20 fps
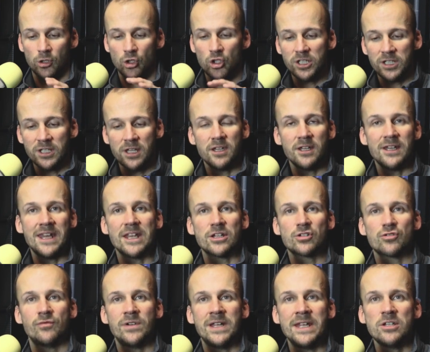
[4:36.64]
Looking at the
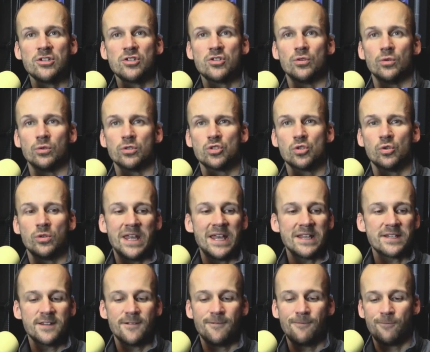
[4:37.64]
next range though, so
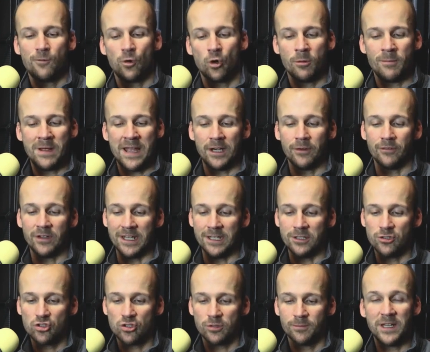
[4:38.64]
that's the format
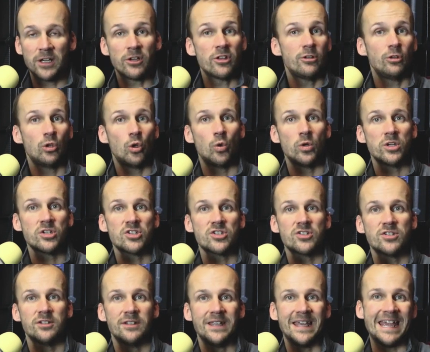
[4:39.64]
range. They're the
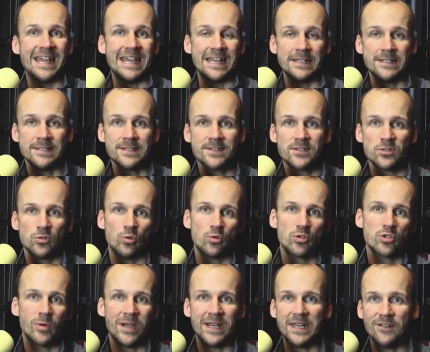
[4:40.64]
lowest end,
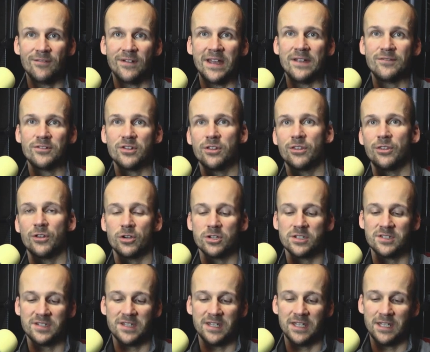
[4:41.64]
so £25 to
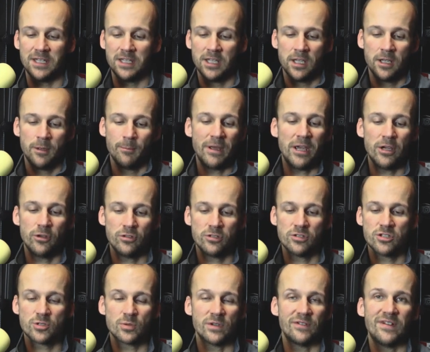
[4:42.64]
£30,
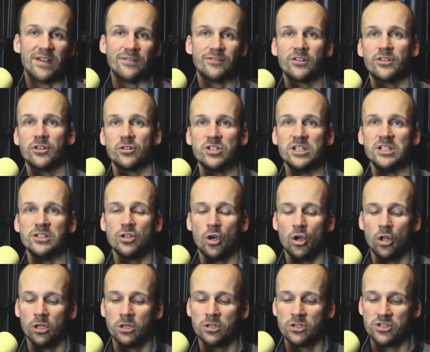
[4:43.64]
$25 to
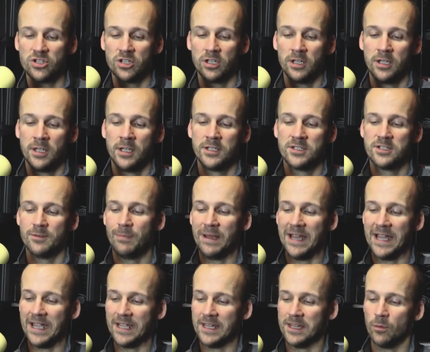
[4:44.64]
$30. To
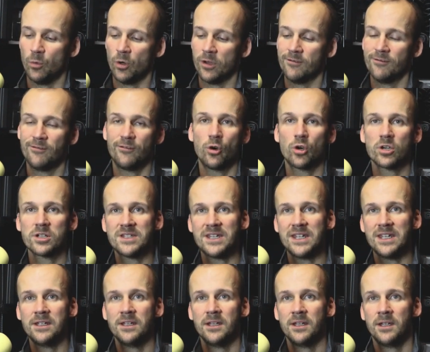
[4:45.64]
buy the
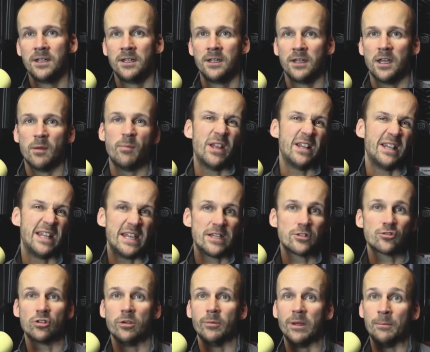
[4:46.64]
140, a bit
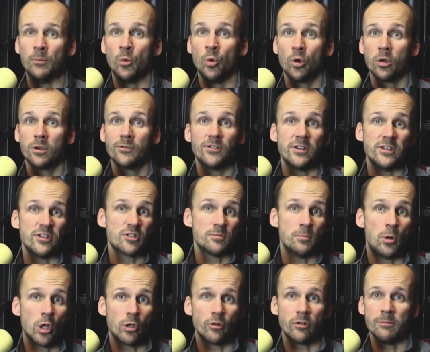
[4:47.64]
less or a bit more for the
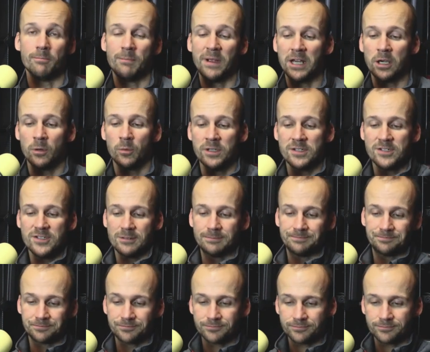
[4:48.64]
smaller and bigger ones.